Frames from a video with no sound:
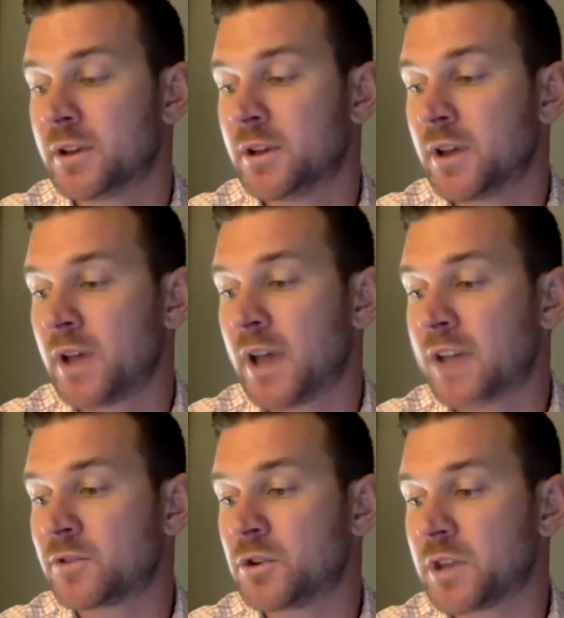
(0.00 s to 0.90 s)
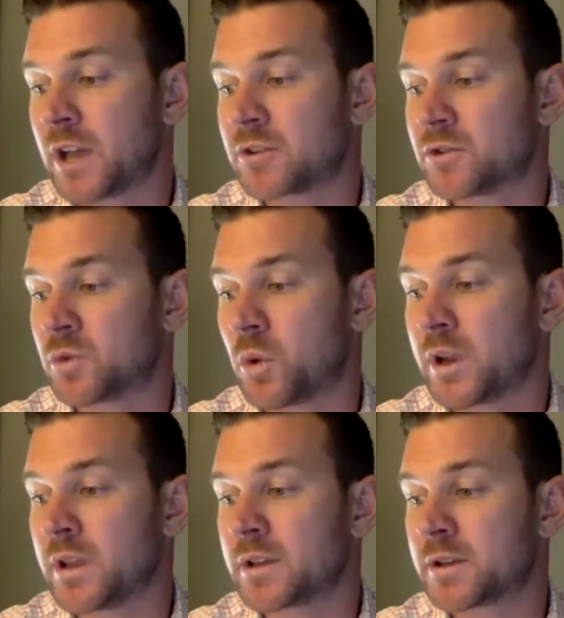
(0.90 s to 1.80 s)
As of
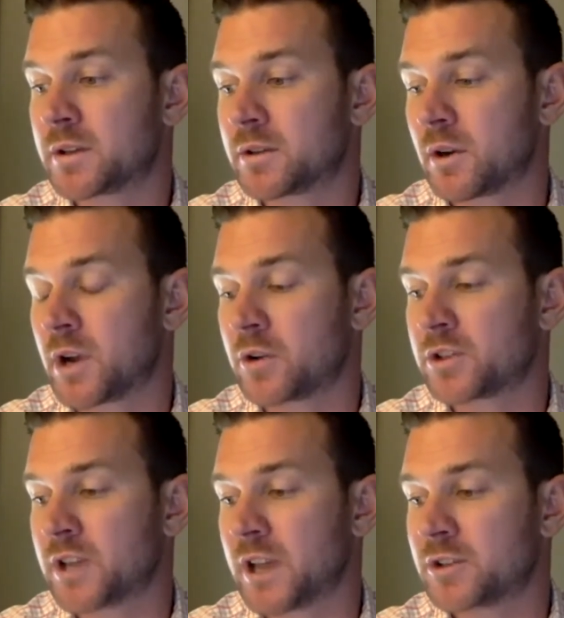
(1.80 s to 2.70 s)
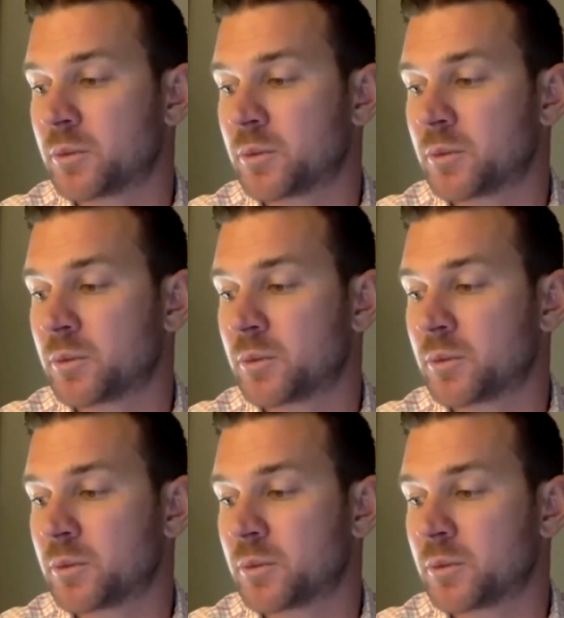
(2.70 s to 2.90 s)
2020, Carneros has